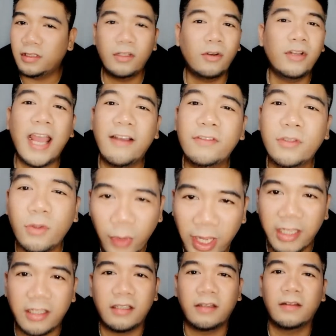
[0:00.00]
You don't have to
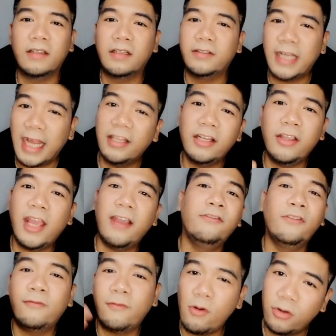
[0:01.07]
wait. Rather, you
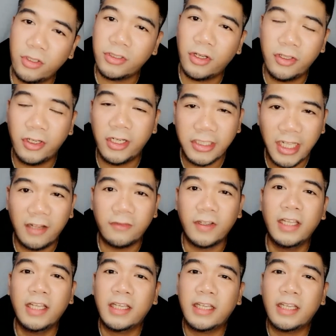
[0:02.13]
have to focus on yourself
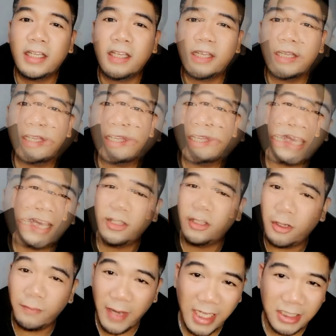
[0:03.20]
so that you will be at
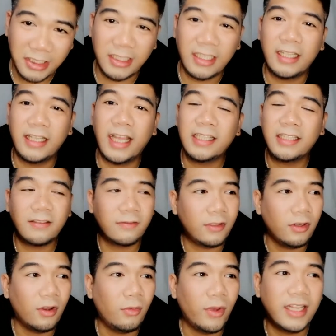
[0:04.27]
your best. That,
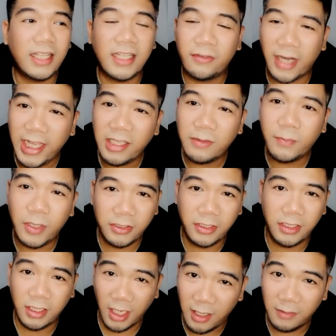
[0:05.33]
you know, when the right
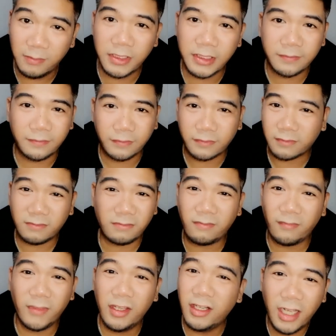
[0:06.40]
person comes,
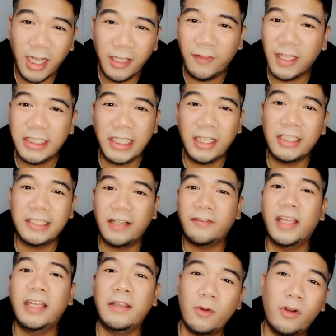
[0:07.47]
you're not fixing
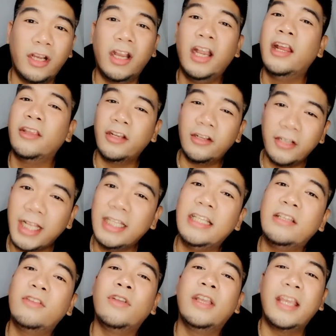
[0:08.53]
yourself anymore. You're
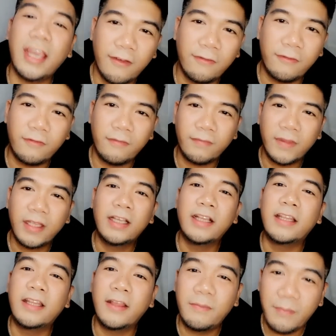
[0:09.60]
ready to get
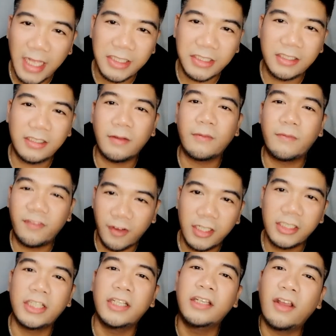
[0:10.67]
the best
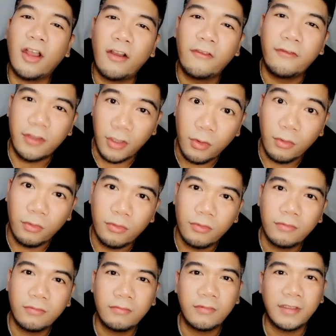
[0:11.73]
version of you.
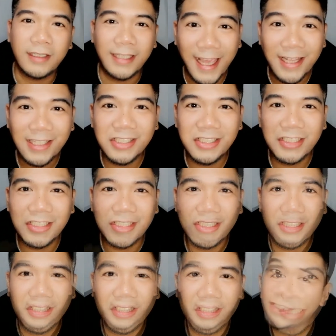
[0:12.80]
Get?
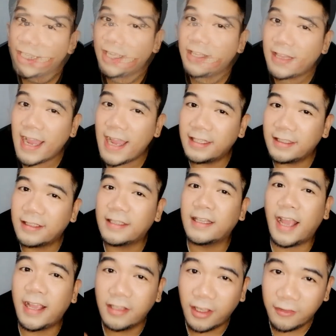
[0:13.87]
So I can say that
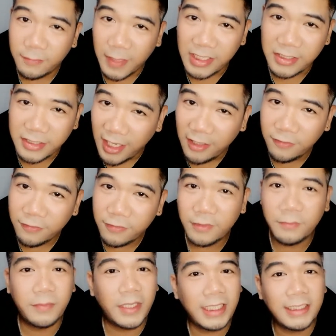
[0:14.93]
I love myself,
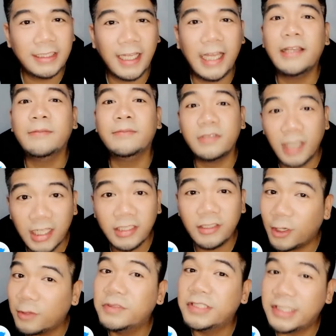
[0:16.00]
but I'm not
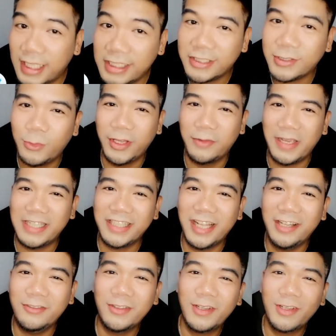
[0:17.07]
obsessed with
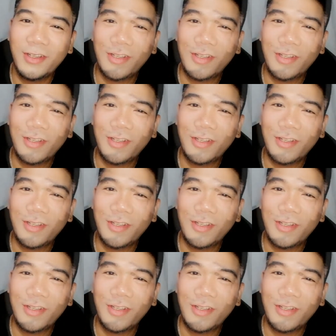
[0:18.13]
myself.